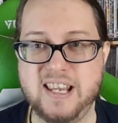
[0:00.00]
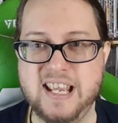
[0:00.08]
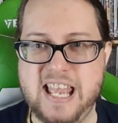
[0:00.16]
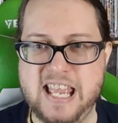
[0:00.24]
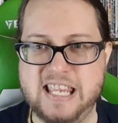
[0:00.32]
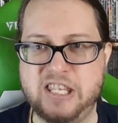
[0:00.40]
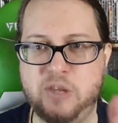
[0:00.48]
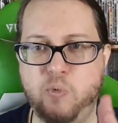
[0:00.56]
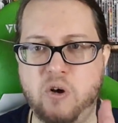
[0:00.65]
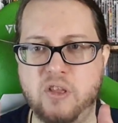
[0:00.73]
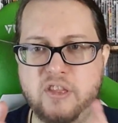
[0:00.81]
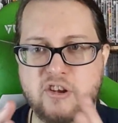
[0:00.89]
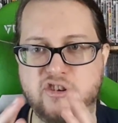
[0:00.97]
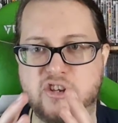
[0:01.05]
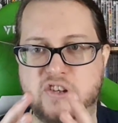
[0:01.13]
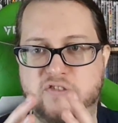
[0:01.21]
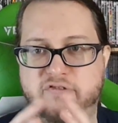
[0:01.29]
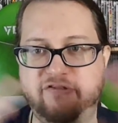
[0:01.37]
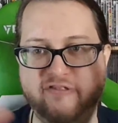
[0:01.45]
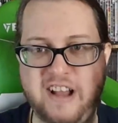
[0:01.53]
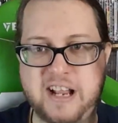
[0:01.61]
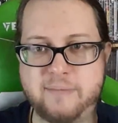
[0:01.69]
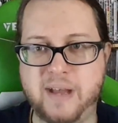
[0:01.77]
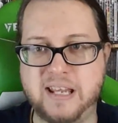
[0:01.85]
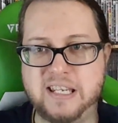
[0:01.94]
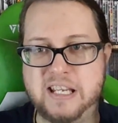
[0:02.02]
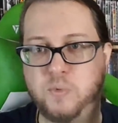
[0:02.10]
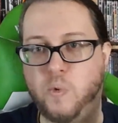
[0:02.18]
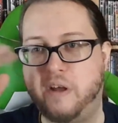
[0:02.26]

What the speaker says: It's the one that just fragmented